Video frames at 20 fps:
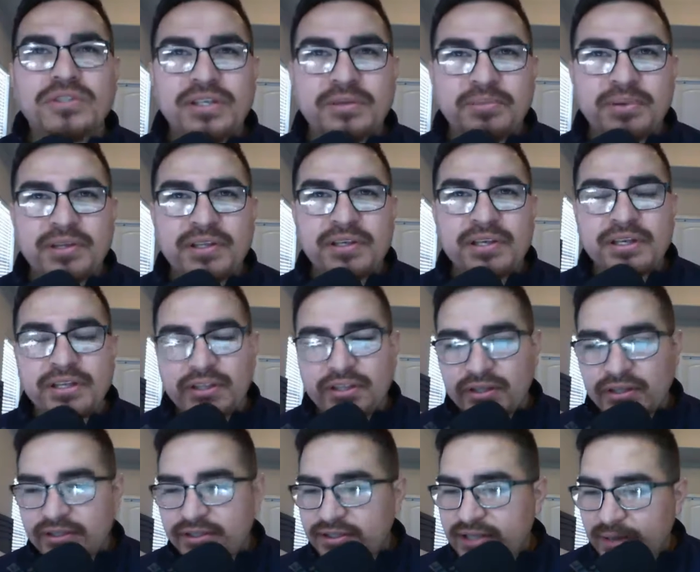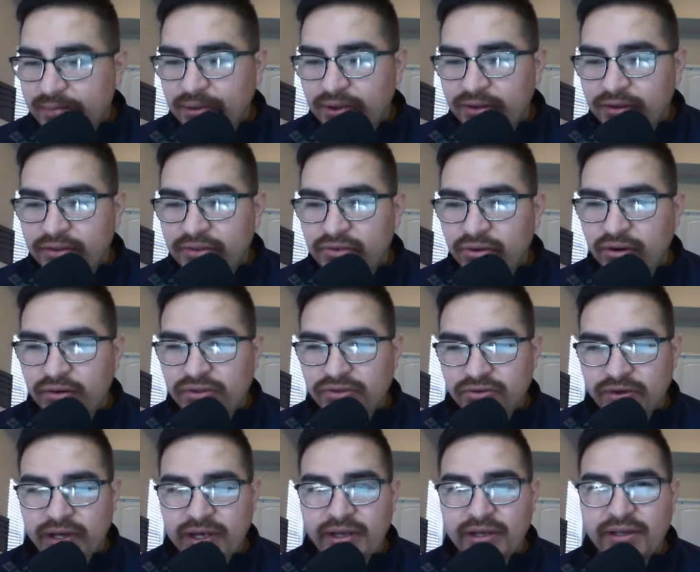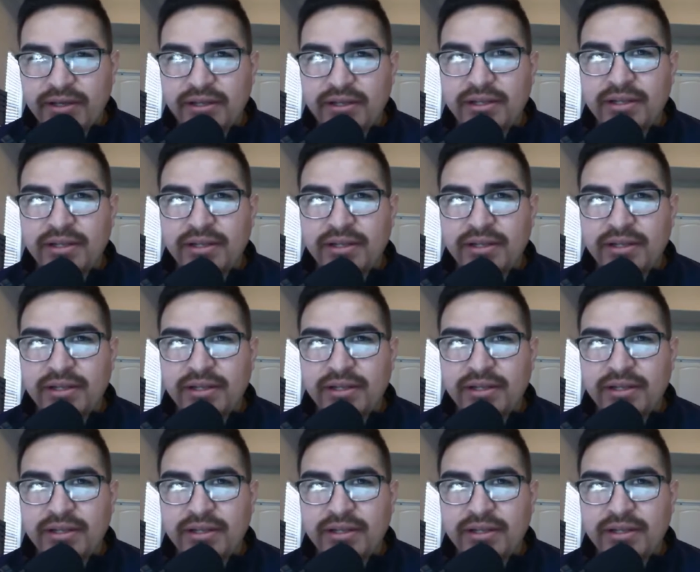typically step on the throats, right?